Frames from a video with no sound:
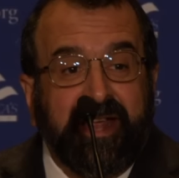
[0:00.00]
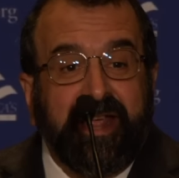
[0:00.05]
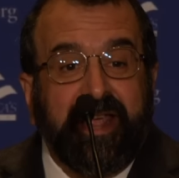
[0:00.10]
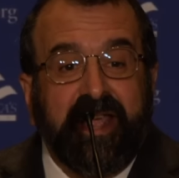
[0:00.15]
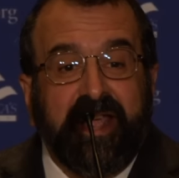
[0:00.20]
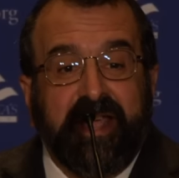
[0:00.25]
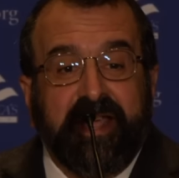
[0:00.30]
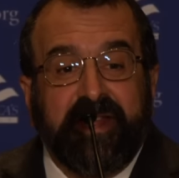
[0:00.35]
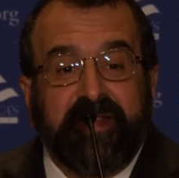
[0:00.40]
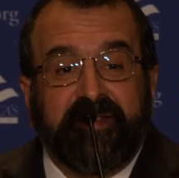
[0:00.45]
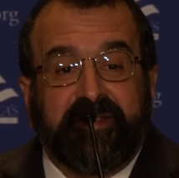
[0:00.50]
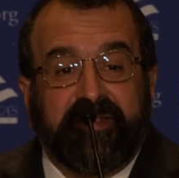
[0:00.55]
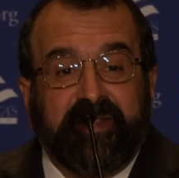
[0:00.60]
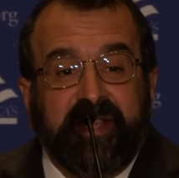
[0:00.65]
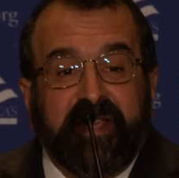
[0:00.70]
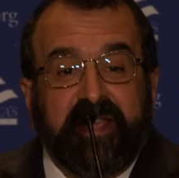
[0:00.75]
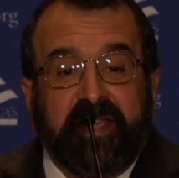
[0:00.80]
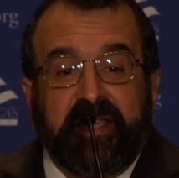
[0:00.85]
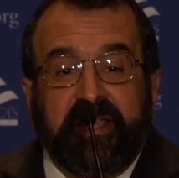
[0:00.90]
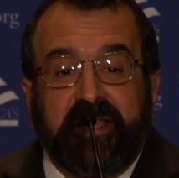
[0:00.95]
and
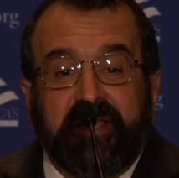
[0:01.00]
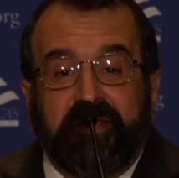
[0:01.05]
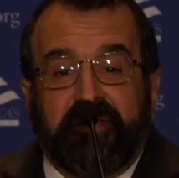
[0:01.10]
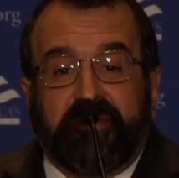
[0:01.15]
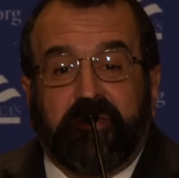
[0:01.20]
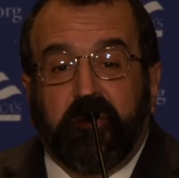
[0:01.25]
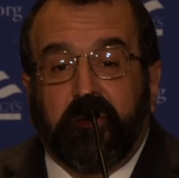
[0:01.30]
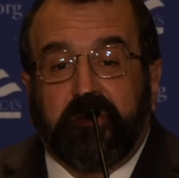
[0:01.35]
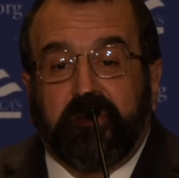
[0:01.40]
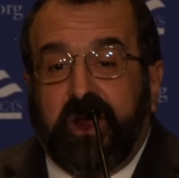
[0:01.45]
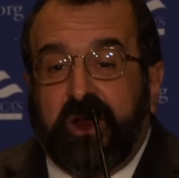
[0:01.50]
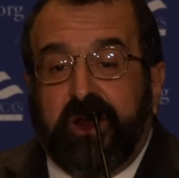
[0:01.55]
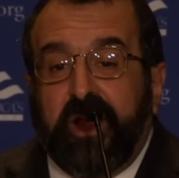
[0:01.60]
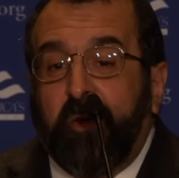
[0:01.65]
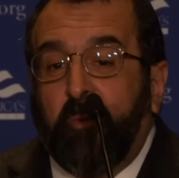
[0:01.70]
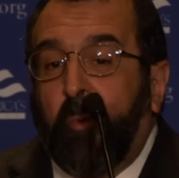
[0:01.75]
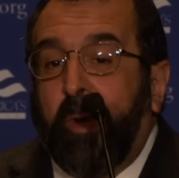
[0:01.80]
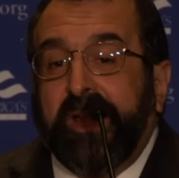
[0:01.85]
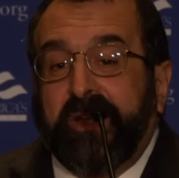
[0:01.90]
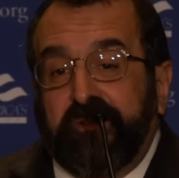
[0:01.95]
is a
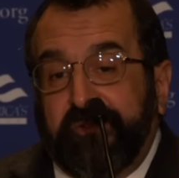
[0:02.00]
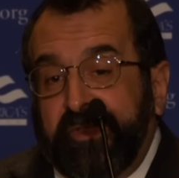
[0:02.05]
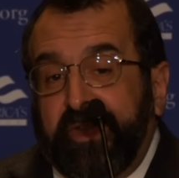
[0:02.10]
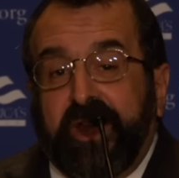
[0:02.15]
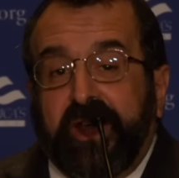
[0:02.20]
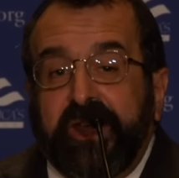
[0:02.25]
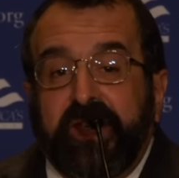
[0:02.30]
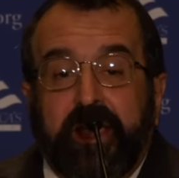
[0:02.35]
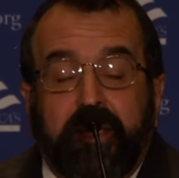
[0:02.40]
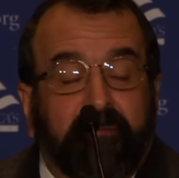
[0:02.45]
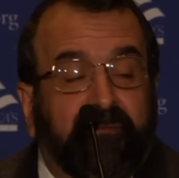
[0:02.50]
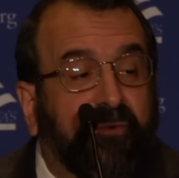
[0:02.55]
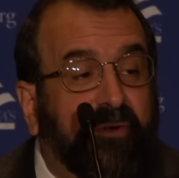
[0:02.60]
lot whiter than I am,